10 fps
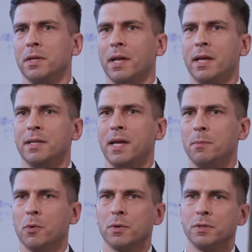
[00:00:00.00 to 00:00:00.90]
they can take
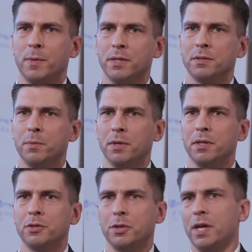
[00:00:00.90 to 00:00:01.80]
more
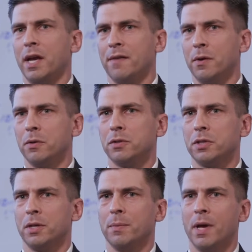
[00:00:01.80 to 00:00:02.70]
responsibility. Should they have
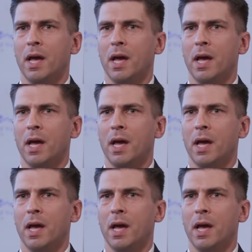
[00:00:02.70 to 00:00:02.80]
ownership?